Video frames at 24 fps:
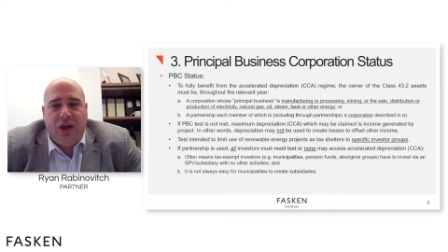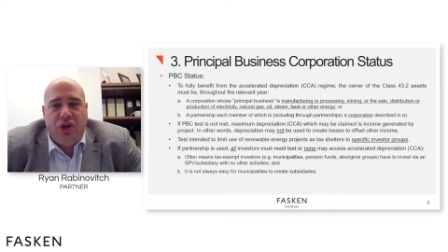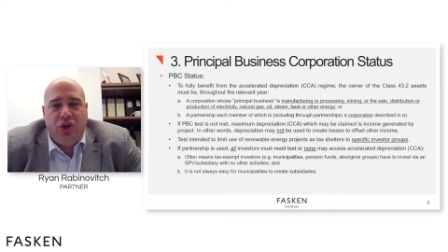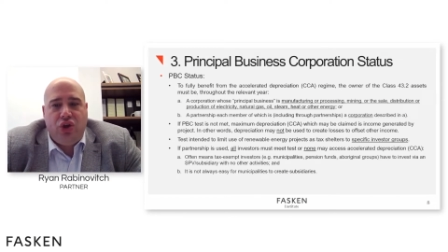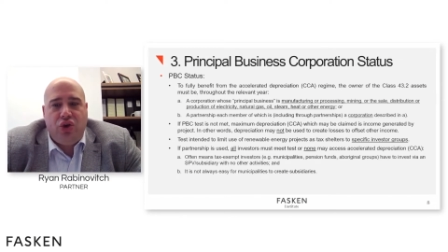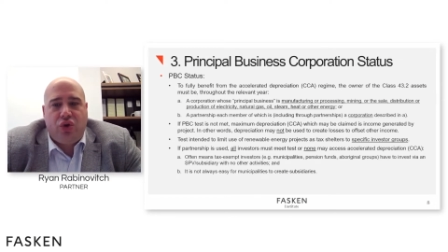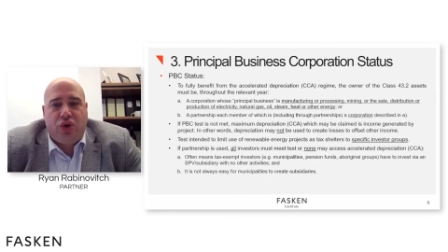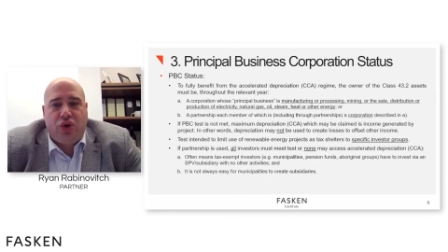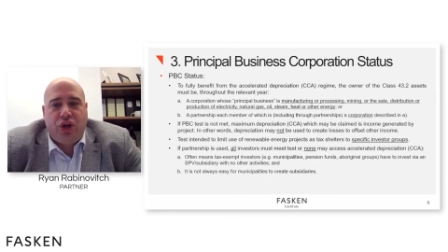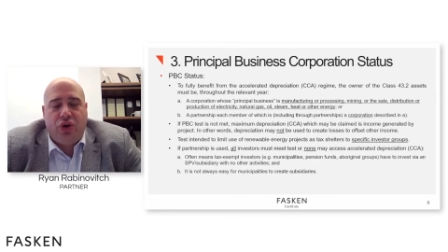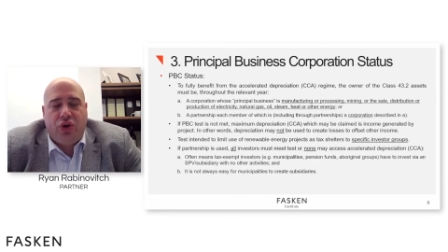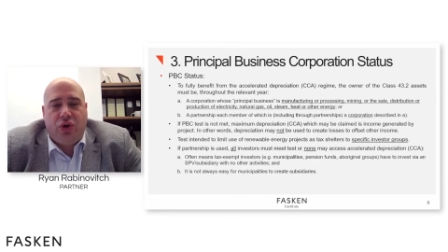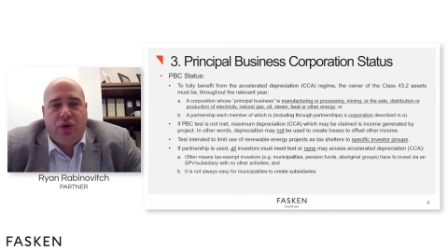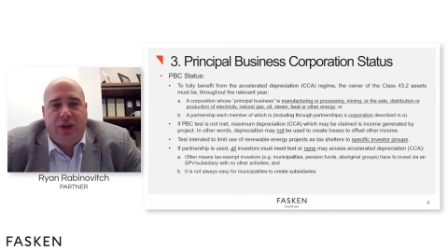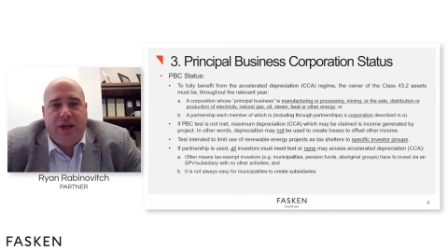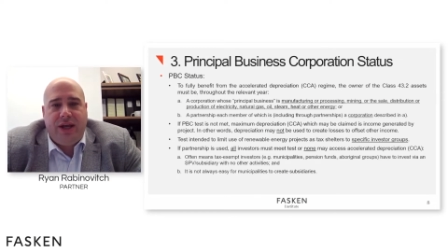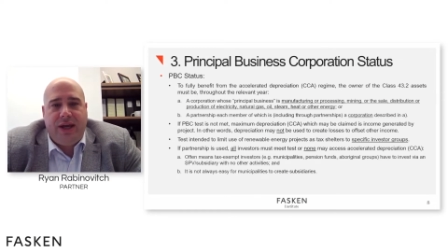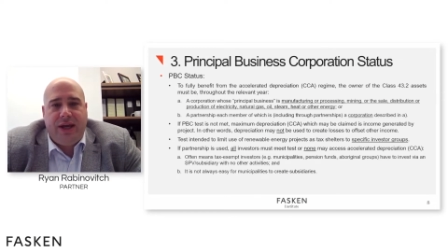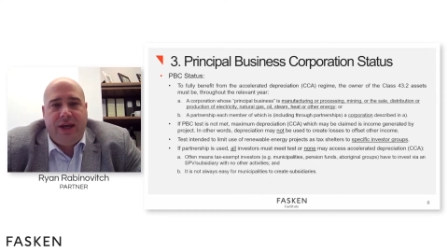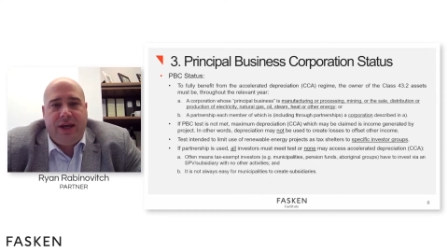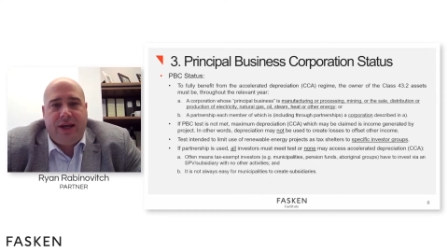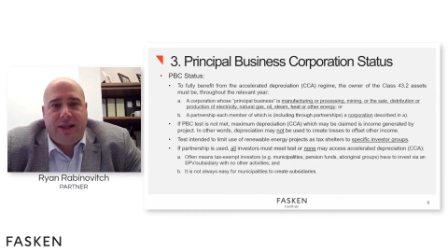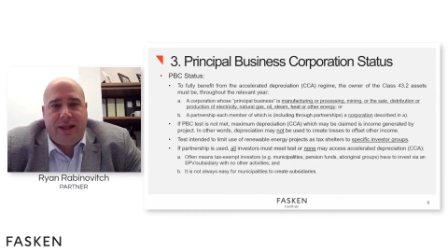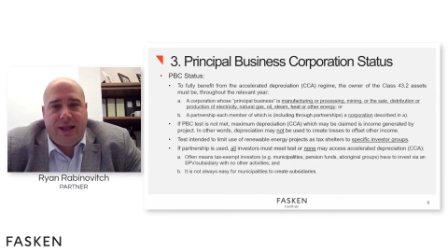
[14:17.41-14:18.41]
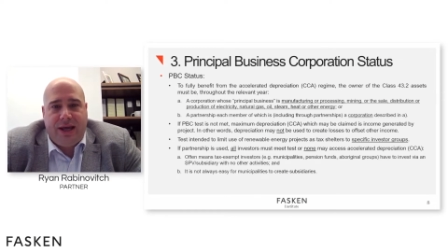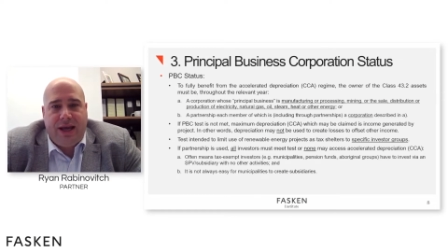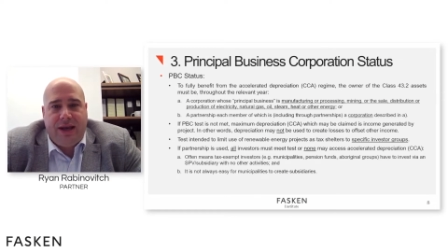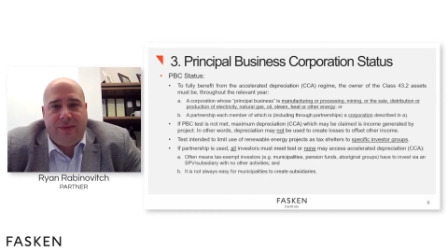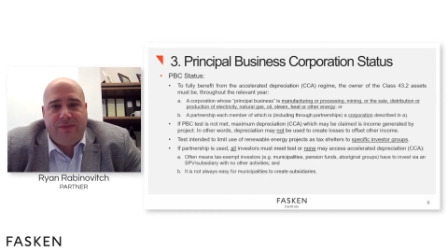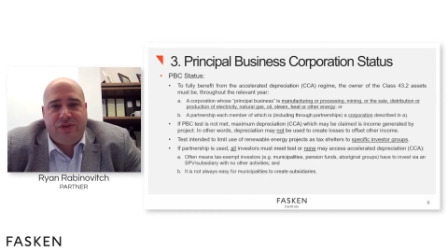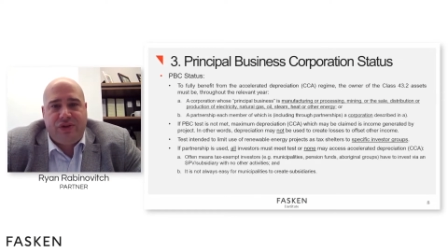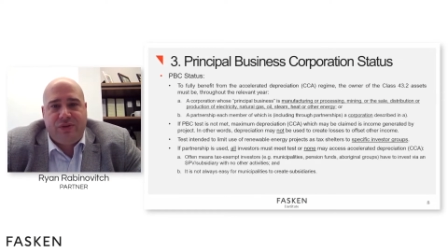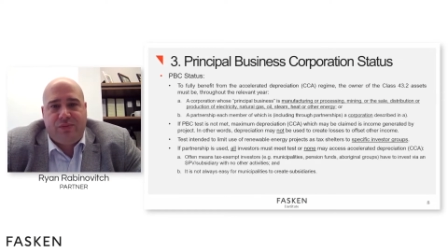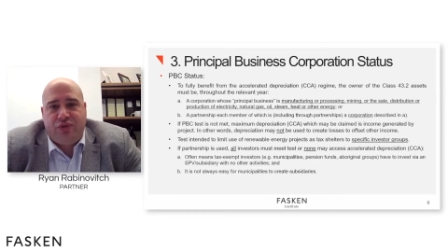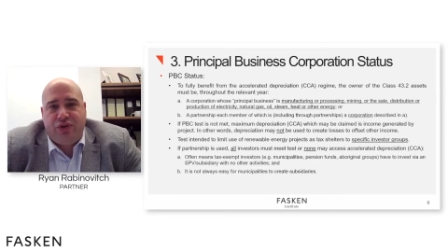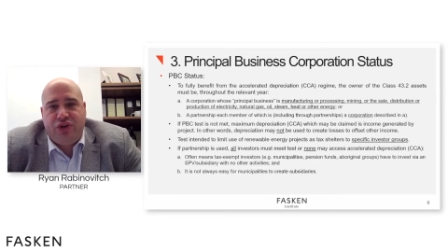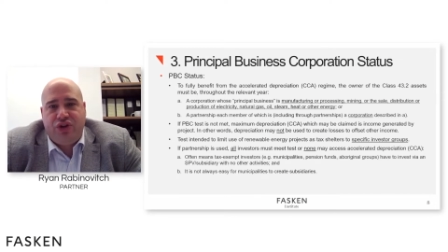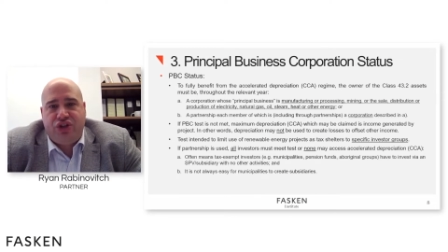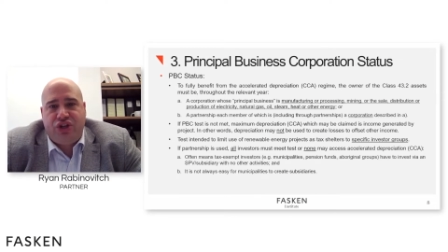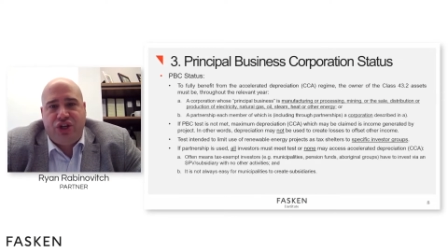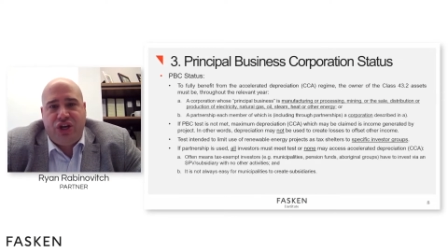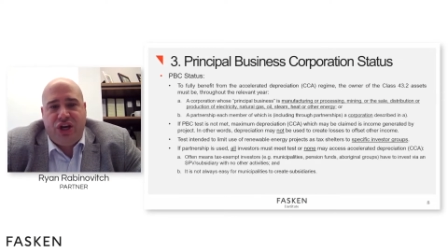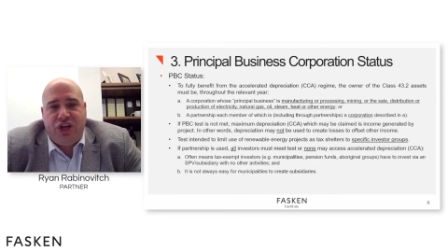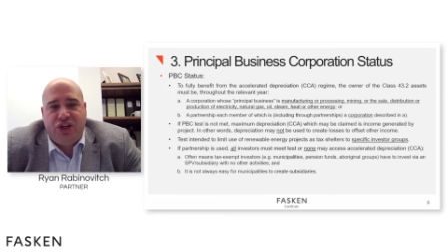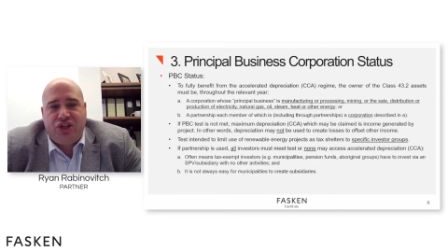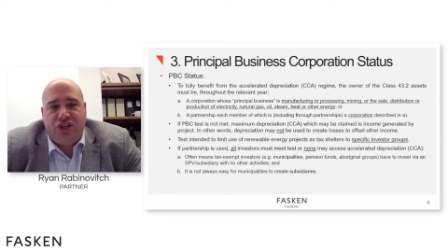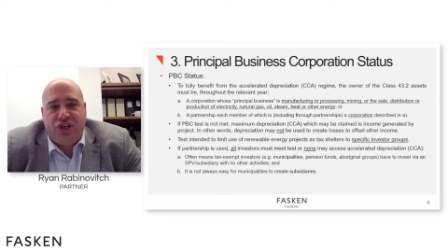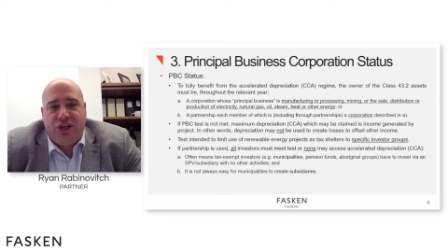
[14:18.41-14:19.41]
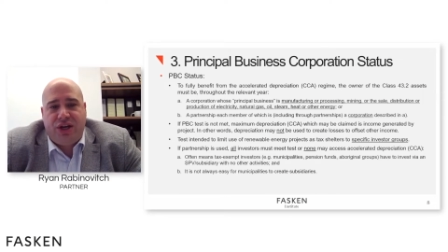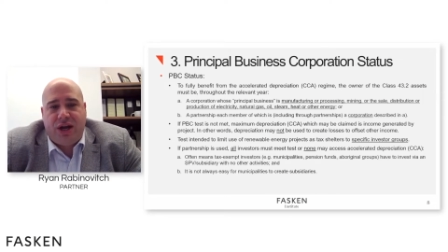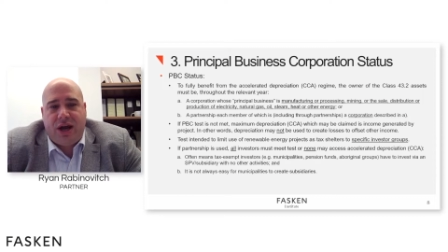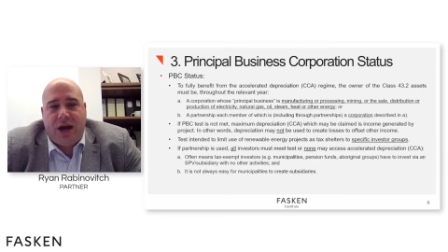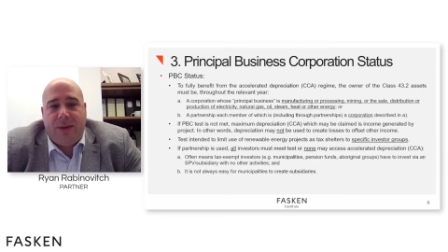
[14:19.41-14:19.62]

you can only claim depreciation